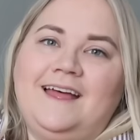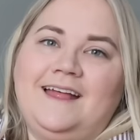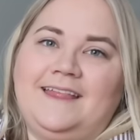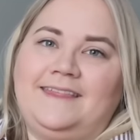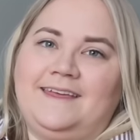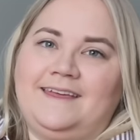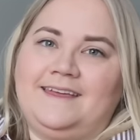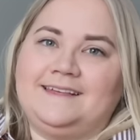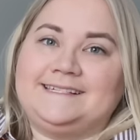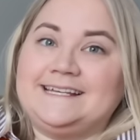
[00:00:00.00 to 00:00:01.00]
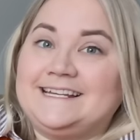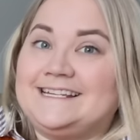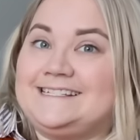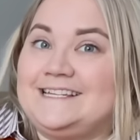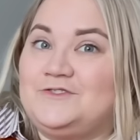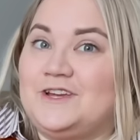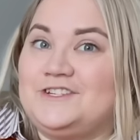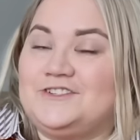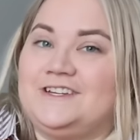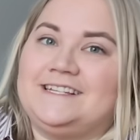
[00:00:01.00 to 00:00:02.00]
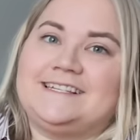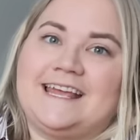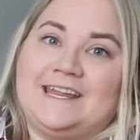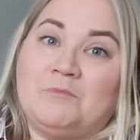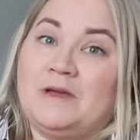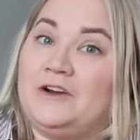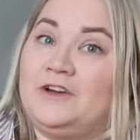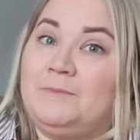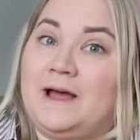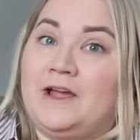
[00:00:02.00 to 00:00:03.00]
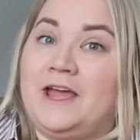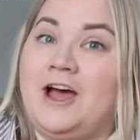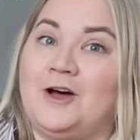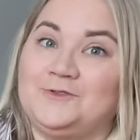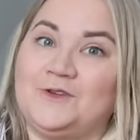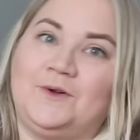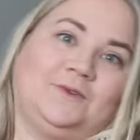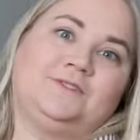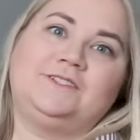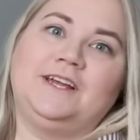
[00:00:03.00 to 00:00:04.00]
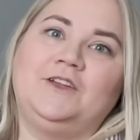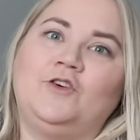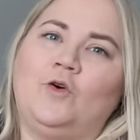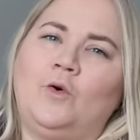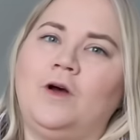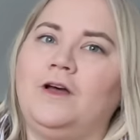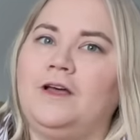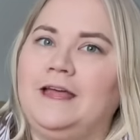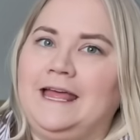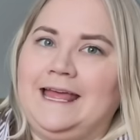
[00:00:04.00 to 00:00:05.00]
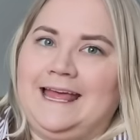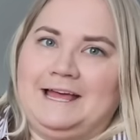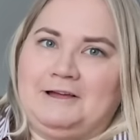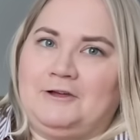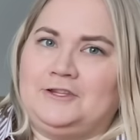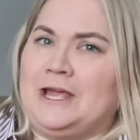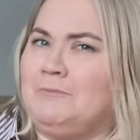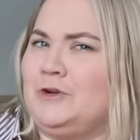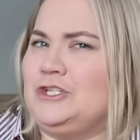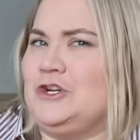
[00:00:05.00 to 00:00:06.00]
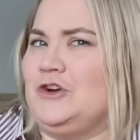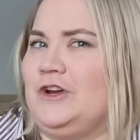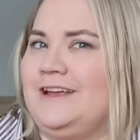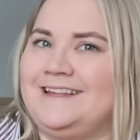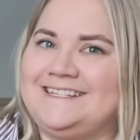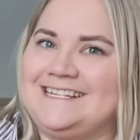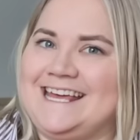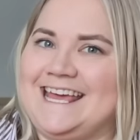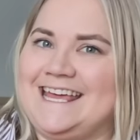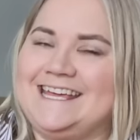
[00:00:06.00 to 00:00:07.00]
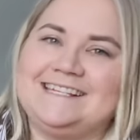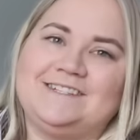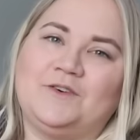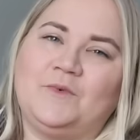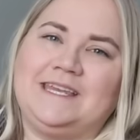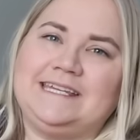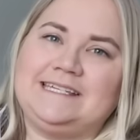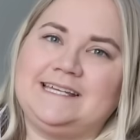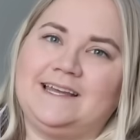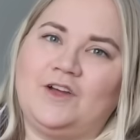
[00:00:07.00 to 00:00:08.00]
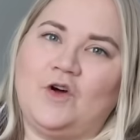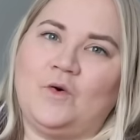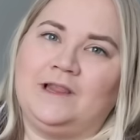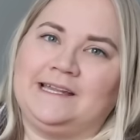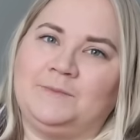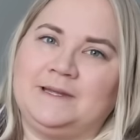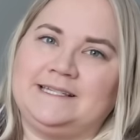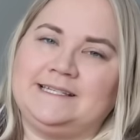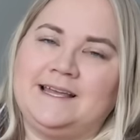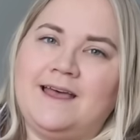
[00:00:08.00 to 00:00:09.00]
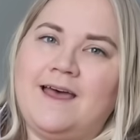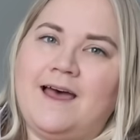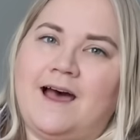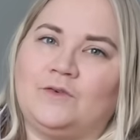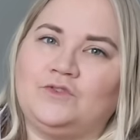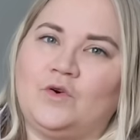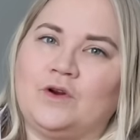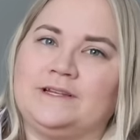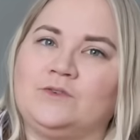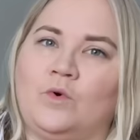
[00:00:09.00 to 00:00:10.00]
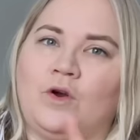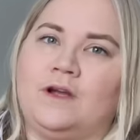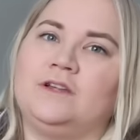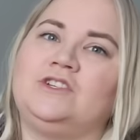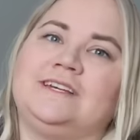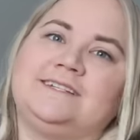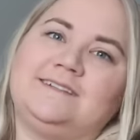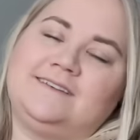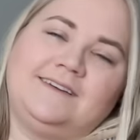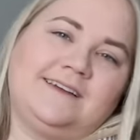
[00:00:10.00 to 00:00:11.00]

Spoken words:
The sickness situation is getting better in my household. No temperature today, so we did go a little bit outdoors, or just